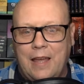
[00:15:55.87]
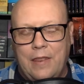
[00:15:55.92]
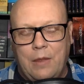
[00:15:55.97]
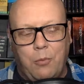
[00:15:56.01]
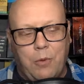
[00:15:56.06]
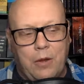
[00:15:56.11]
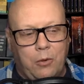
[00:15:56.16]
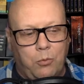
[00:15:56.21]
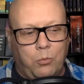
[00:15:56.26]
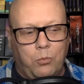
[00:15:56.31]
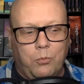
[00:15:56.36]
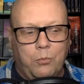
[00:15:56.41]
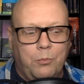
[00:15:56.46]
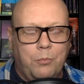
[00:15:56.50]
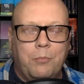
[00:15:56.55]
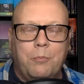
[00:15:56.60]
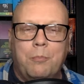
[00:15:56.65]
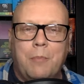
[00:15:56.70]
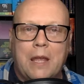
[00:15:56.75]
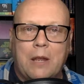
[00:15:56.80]
they want to
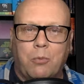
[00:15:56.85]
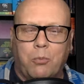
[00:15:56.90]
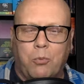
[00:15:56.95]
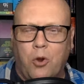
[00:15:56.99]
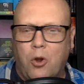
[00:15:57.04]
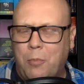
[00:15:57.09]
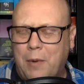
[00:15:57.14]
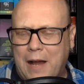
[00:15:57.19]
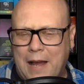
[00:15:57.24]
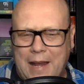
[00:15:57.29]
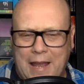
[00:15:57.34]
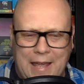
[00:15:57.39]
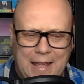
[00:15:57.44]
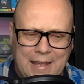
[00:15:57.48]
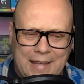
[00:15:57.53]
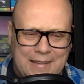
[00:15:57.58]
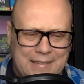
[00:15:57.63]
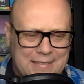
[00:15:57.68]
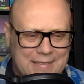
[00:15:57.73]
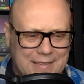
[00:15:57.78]
make robot
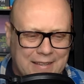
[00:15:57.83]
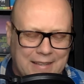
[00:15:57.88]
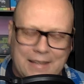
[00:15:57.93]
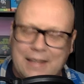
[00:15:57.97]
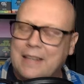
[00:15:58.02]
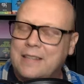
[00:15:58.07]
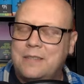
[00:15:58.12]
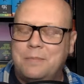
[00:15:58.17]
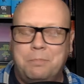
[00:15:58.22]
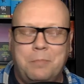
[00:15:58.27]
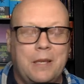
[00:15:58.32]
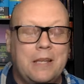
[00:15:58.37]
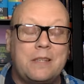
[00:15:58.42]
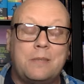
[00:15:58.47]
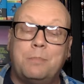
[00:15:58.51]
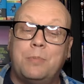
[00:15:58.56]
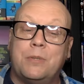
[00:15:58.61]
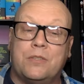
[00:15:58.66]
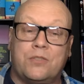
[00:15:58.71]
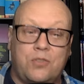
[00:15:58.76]
Eds, and it's
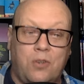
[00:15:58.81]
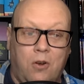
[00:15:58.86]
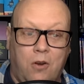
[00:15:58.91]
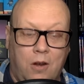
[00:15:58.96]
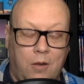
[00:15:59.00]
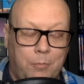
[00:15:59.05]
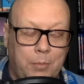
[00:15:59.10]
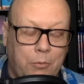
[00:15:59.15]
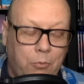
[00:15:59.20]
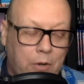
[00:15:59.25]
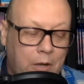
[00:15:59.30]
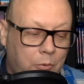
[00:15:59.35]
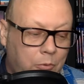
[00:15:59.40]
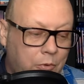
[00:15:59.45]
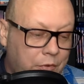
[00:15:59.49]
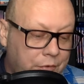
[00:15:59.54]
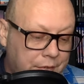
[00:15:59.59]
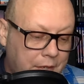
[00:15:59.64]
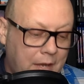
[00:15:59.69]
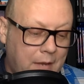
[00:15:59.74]
bizarre. But what I
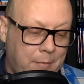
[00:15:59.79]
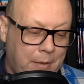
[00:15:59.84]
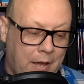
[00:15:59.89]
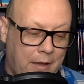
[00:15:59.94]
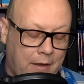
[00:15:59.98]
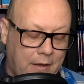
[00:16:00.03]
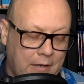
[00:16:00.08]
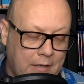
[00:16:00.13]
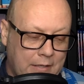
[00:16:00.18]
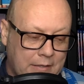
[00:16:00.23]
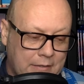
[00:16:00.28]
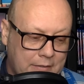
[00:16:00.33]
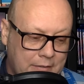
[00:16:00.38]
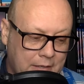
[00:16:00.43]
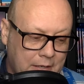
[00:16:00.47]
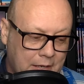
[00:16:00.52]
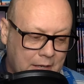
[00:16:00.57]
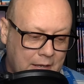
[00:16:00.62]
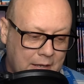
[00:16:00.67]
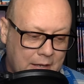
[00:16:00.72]
will say about it is
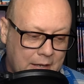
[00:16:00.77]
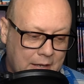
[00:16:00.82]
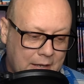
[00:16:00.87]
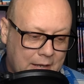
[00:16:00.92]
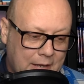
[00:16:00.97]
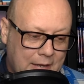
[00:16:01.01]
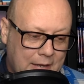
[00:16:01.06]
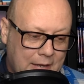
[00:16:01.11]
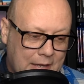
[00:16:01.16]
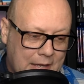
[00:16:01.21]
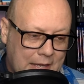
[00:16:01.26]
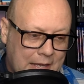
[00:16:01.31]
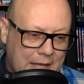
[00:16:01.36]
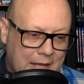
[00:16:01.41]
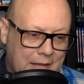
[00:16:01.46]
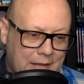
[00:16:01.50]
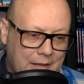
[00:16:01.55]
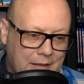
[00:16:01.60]
it